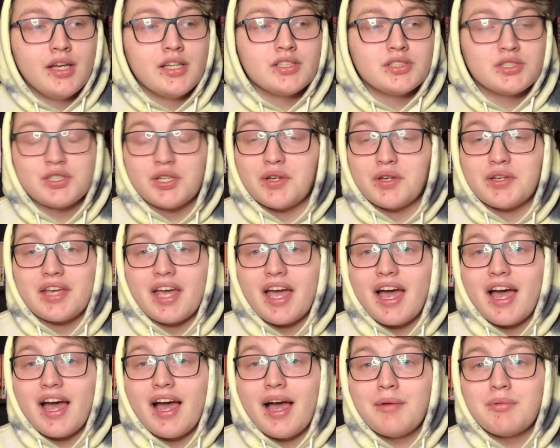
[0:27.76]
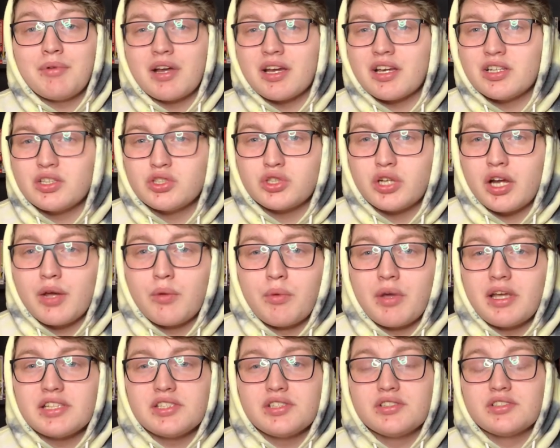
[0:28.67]
So, yeah, I'm not going to try to
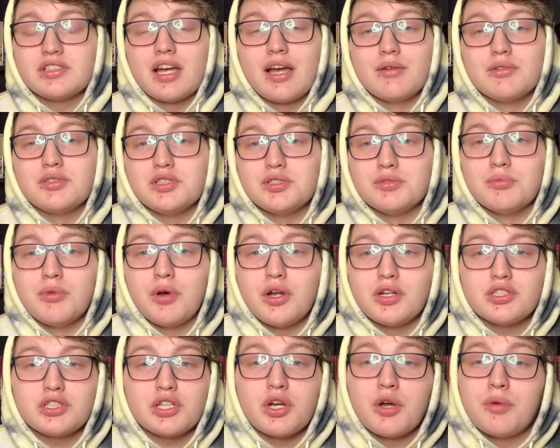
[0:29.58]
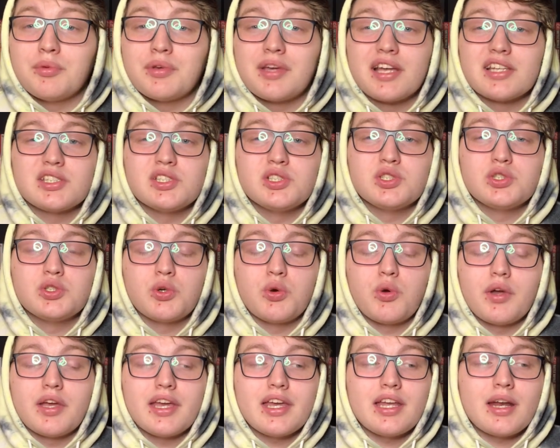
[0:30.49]
waste your time too much. I hope you guys
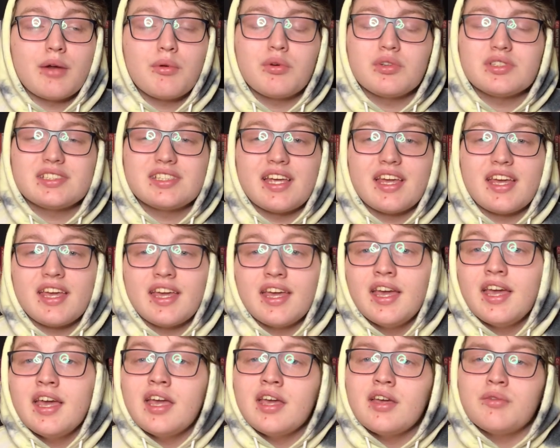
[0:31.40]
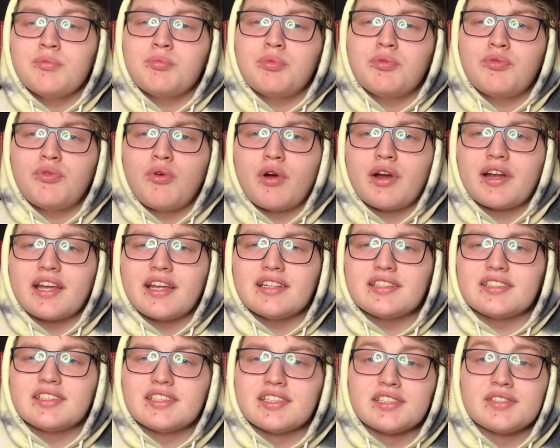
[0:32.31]
enjoy, and I will say, before I get
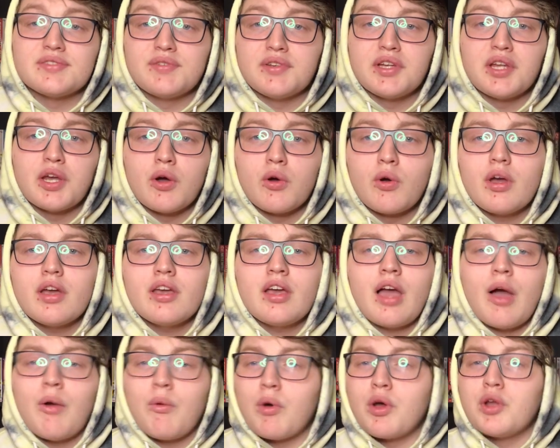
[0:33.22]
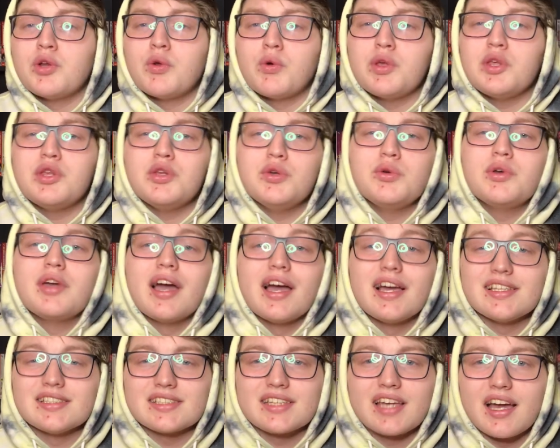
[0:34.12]
into this video, I want to know what you
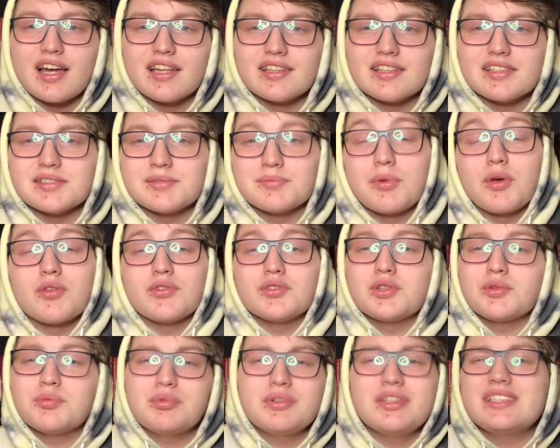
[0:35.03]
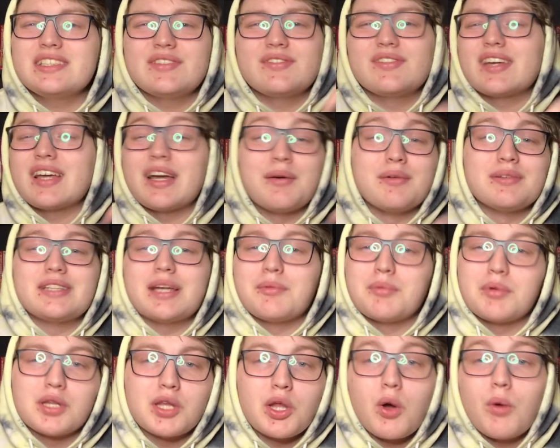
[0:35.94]
guys got this month. So, please leave a comment down
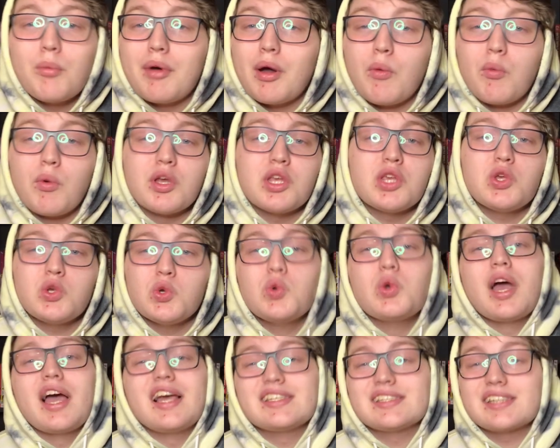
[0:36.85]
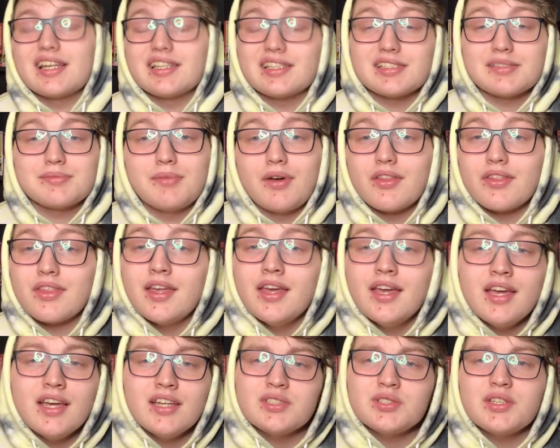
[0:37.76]
below about what you guys got this month.
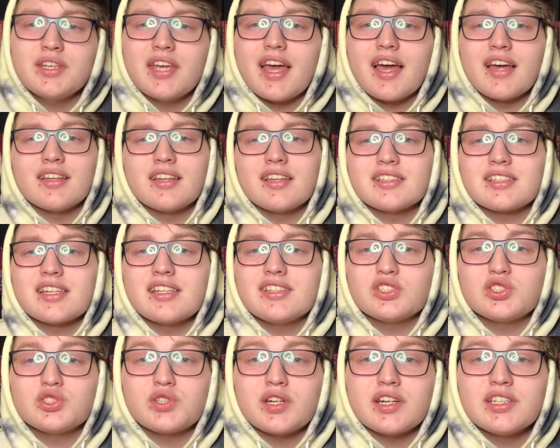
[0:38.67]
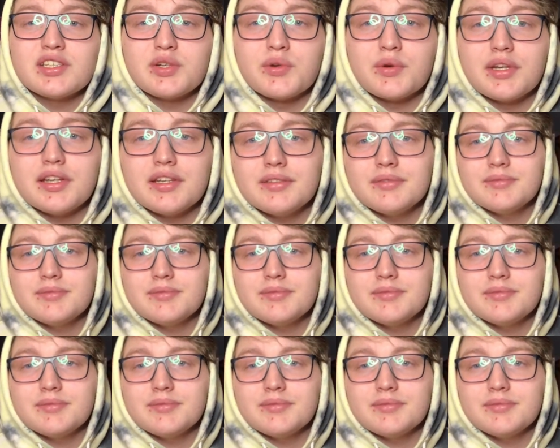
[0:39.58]
So, yeah, let's get straight into it.